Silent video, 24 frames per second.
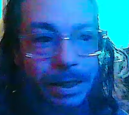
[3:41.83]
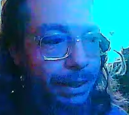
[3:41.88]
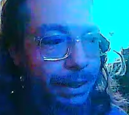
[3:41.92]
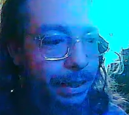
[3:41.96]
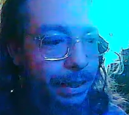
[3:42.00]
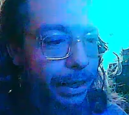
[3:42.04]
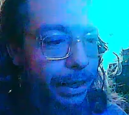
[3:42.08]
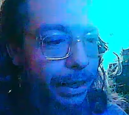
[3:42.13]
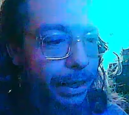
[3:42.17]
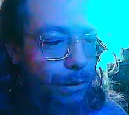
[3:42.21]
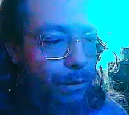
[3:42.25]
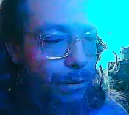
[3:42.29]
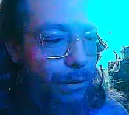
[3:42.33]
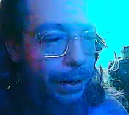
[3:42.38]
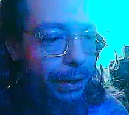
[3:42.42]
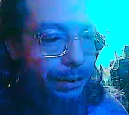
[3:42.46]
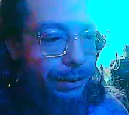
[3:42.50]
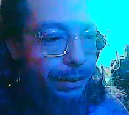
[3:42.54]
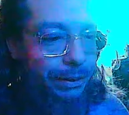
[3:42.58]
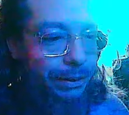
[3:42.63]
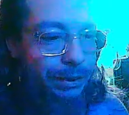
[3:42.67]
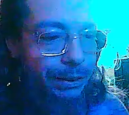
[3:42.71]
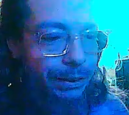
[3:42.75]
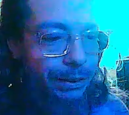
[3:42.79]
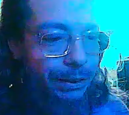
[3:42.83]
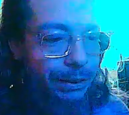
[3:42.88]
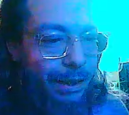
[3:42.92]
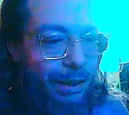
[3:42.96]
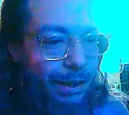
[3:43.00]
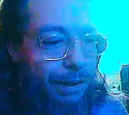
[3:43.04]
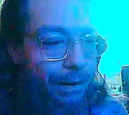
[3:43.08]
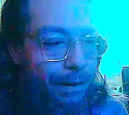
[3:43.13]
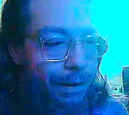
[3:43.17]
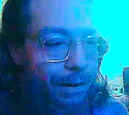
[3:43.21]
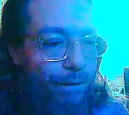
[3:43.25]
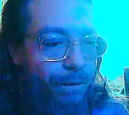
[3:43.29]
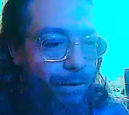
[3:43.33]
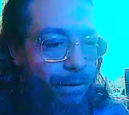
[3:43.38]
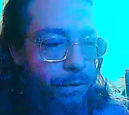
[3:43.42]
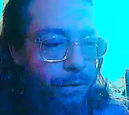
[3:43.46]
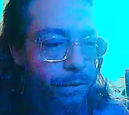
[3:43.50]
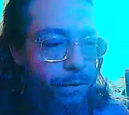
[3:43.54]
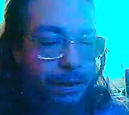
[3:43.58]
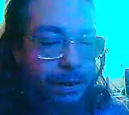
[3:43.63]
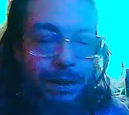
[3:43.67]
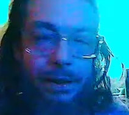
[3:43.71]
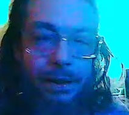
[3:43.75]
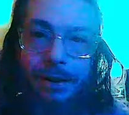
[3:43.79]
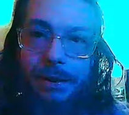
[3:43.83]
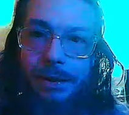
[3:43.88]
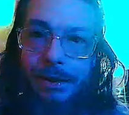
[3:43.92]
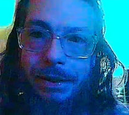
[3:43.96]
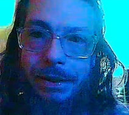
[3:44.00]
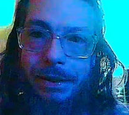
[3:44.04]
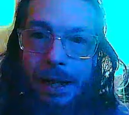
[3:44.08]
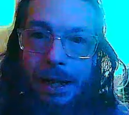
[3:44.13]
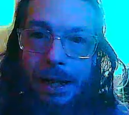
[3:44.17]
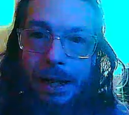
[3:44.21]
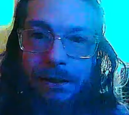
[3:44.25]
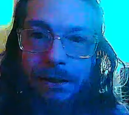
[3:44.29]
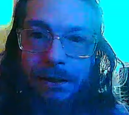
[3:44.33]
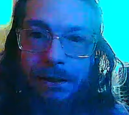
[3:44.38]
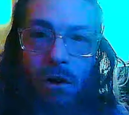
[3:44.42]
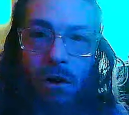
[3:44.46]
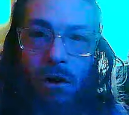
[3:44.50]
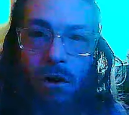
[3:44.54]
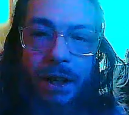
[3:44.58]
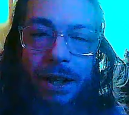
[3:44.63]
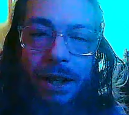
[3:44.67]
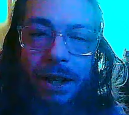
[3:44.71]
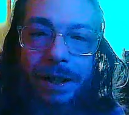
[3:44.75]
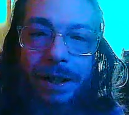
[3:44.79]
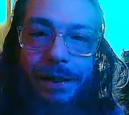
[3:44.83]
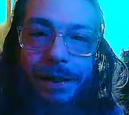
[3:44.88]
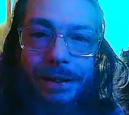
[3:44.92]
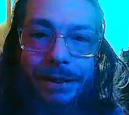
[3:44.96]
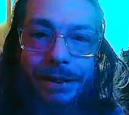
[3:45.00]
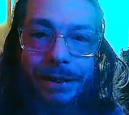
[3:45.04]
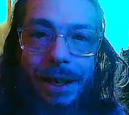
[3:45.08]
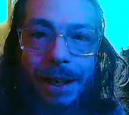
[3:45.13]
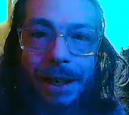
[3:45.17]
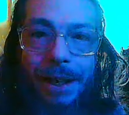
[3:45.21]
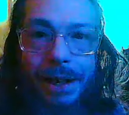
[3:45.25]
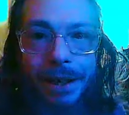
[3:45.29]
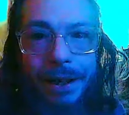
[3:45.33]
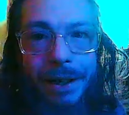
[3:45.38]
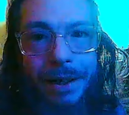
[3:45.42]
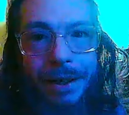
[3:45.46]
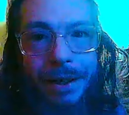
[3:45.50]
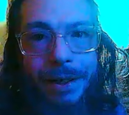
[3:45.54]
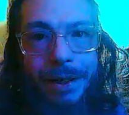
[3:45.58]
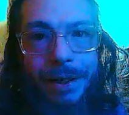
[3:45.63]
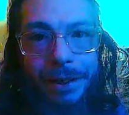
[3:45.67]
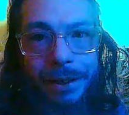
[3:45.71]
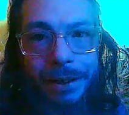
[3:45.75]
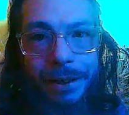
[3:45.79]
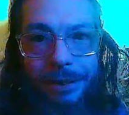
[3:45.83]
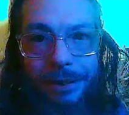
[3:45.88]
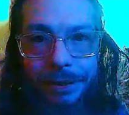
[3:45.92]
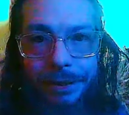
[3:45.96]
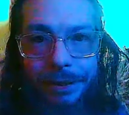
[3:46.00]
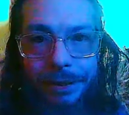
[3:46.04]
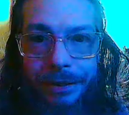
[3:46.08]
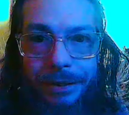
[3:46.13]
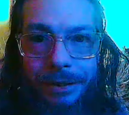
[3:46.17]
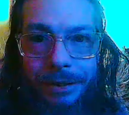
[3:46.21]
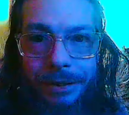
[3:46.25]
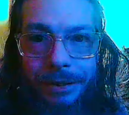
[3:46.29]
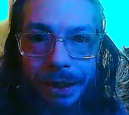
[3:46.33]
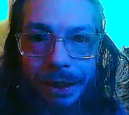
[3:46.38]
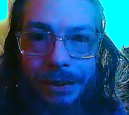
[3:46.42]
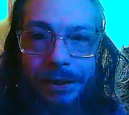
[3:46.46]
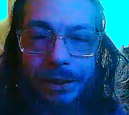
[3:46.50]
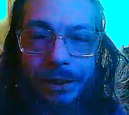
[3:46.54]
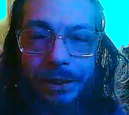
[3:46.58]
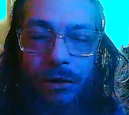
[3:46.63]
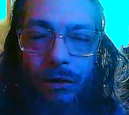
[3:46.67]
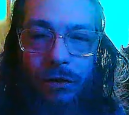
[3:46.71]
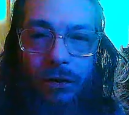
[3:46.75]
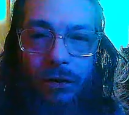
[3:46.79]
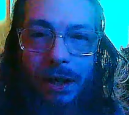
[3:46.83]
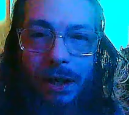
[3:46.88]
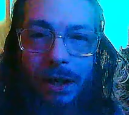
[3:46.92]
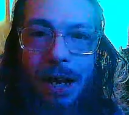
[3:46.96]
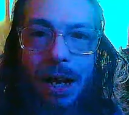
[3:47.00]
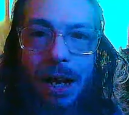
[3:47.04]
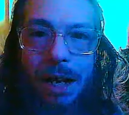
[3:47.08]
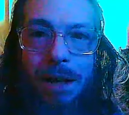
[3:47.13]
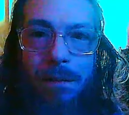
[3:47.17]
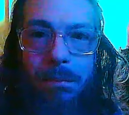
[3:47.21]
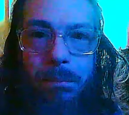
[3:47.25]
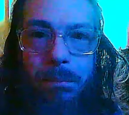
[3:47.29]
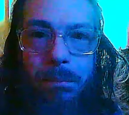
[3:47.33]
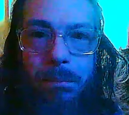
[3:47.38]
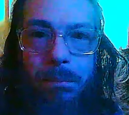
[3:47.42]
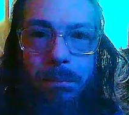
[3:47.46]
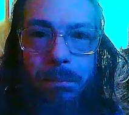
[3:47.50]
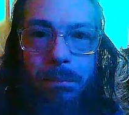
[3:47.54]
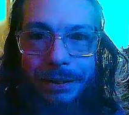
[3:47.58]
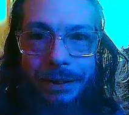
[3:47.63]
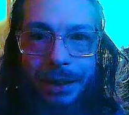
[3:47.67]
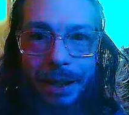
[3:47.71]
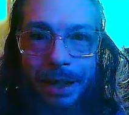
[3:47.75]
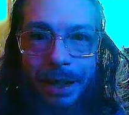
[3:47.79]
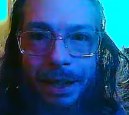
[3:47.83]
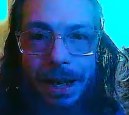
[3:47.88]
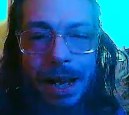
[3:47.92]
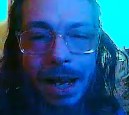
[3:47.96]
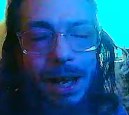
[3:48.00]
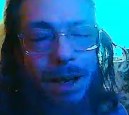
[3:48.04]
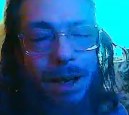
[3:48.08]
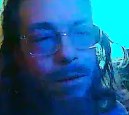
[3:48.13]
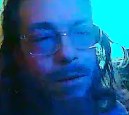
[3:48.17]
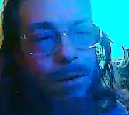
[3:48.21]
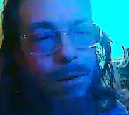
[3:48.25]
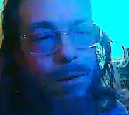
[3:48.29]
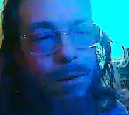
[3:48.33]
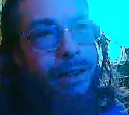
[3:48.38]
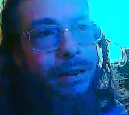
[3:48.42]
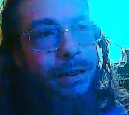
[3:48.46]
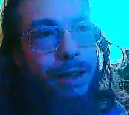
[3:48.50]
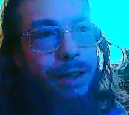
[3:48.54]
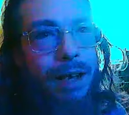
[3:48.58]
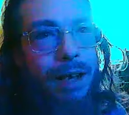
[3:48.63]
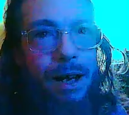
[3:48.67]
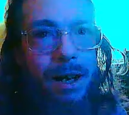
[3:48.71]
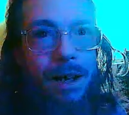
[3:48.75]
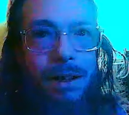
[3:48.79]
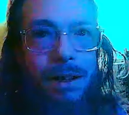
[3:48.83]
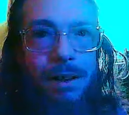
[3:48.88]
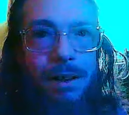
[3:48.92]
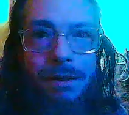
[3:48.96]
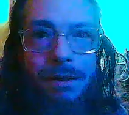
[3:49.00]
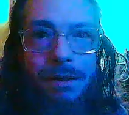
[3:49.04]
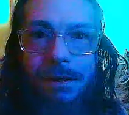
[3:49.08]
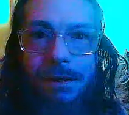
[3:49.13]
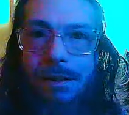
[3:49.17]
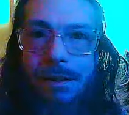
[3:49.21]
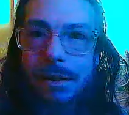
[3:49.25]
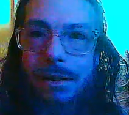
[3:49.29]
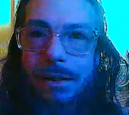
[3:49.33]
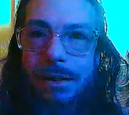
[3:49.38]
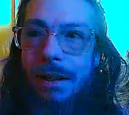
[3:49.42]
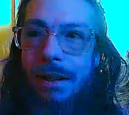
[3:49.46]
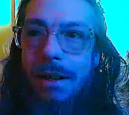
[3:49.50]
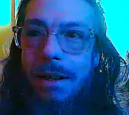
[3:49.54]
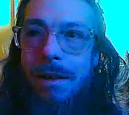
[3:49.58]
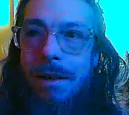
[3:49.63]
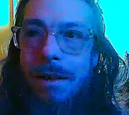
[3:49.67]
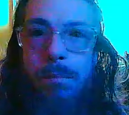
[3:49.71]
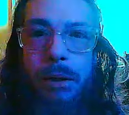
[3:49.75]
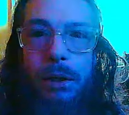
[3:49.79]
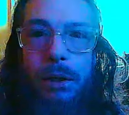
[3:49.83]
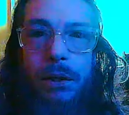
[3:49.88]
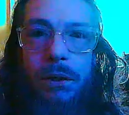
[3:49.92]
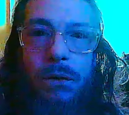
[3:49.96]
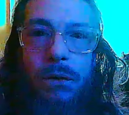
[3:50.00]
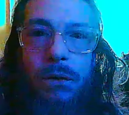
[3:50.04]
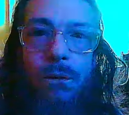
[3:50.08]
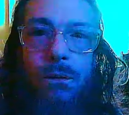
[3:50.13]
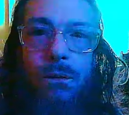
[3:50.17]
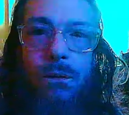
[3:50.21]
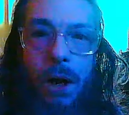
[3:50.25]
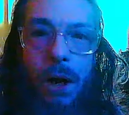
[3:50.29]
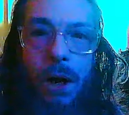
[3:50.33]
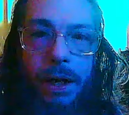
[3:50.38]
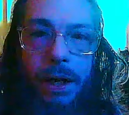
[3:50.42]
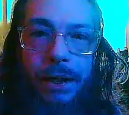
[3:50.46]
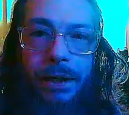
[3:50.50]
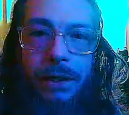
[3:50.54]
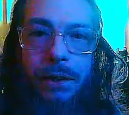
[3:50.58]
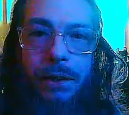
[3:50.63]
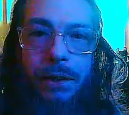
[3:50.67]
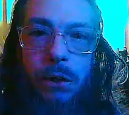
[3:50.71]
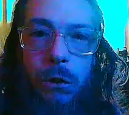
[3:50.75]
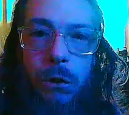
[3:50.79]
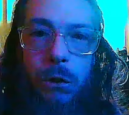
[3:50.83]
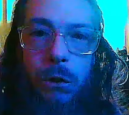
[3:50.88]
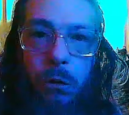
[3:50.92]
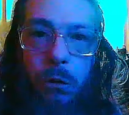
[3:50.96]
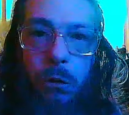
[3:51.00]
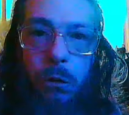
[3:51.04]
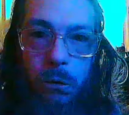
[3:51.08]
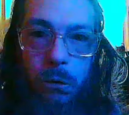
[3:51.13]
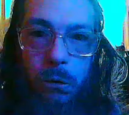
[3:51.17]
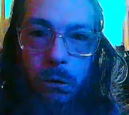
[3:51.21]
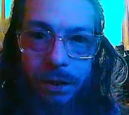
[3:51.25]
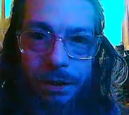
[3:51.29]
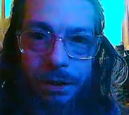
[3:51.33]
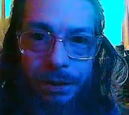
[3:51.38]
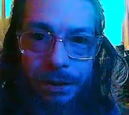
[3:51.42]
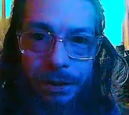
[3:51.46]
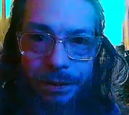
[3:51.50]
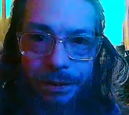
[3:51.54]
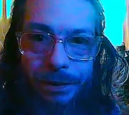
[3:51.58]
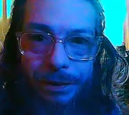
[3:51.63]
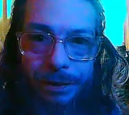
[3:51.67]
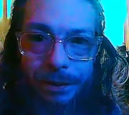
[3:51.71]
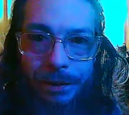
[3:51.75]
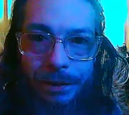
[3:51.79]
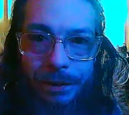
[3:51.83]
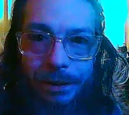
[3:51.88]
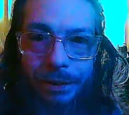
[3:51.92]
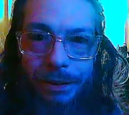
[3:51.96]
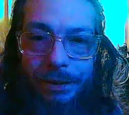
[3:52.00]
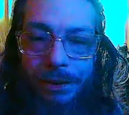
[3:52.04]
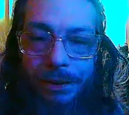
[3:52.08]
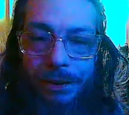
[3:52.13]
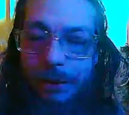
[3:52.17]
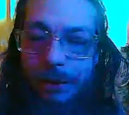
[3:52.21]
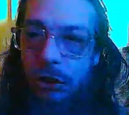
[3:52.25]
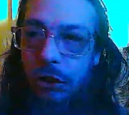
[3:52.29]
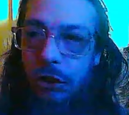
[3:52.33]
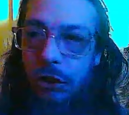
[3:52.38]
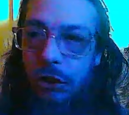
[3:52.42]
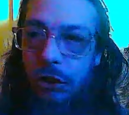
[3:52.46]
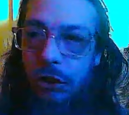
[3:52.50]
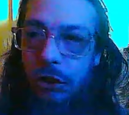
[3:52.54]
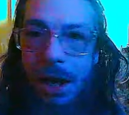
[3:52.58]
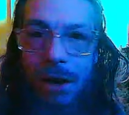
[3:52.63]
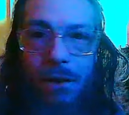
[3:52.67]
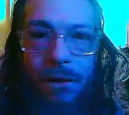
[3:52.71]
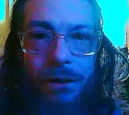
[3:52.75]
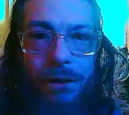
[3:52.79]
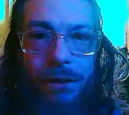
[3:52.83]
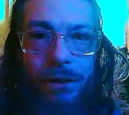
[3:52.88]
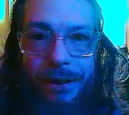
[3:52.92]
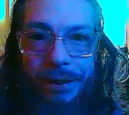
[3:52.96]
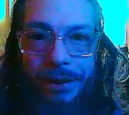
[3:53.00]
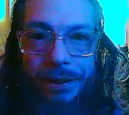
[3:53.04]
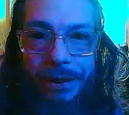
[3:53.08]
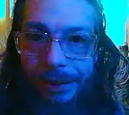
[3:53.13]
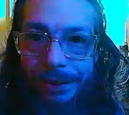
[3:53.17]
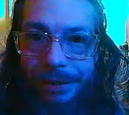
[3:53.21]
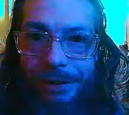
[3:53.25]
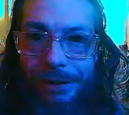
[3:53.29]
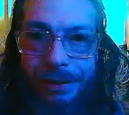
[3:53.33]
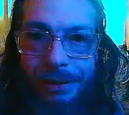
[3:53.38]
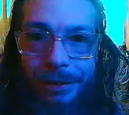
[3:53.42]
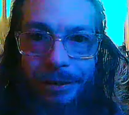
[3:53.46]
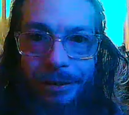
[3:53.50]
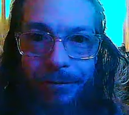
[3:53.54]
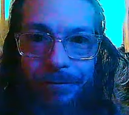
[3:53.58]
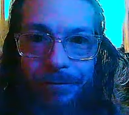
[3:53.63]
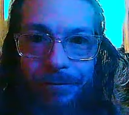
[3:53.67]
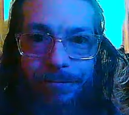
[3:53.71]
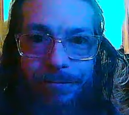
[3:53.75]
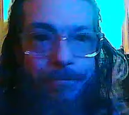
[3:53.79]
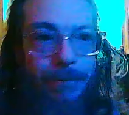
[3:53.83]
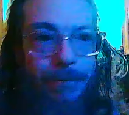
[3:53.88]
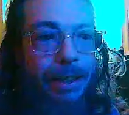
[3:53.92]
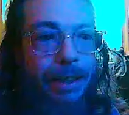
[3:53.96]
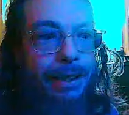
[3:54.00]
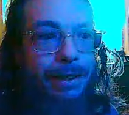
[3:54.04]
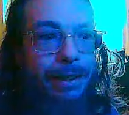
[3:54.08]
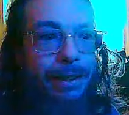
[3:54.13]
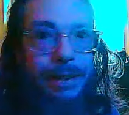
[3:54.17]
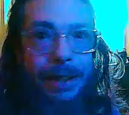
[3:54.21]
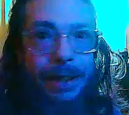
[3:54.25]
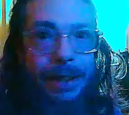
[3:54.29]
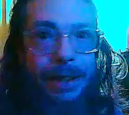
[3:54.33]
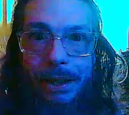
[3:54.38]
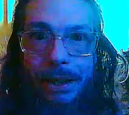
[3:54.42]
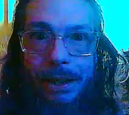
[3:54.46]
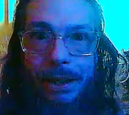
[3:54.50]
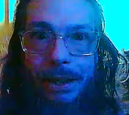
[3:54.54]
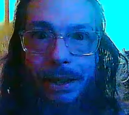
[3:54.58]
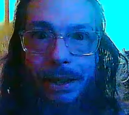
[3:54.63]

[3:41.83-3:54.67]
Anyways, that's all I gotta say. It's gonna happen, and when it does, boo fucking who. That's just how it is. Thank you for